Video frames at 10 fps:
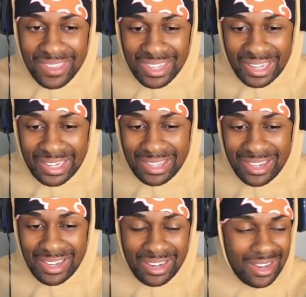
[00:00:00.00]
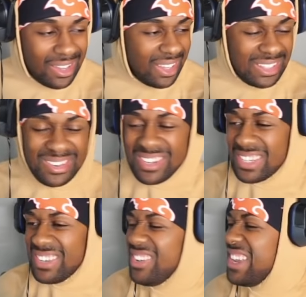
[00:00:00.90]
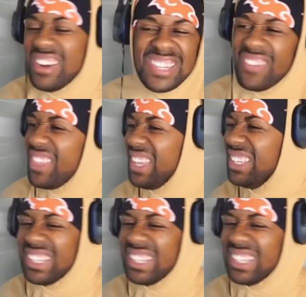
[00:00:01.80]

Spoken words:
Like, did you hear something?